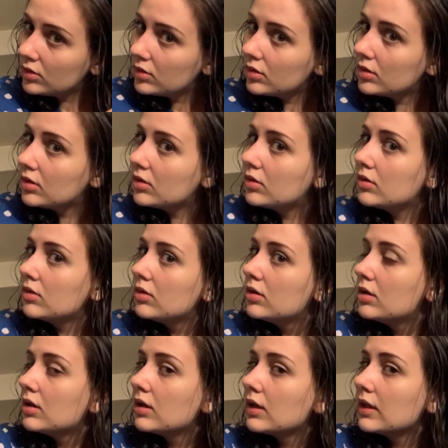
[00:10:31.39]
do,
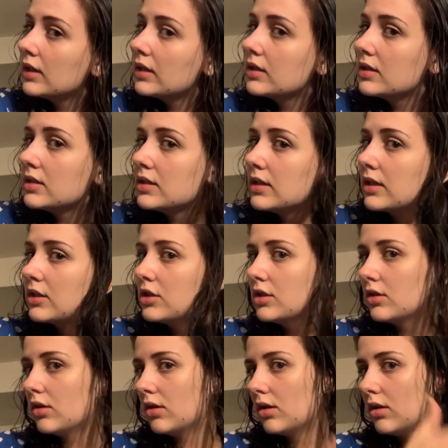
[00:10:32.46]
I like to
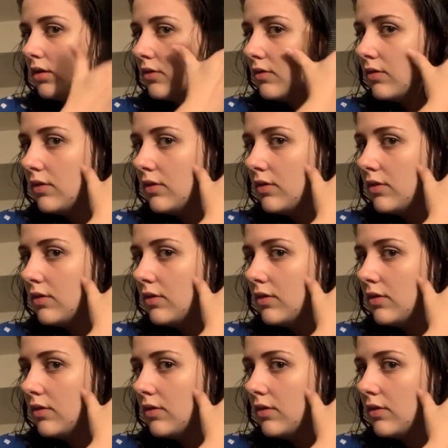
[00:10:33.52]
section off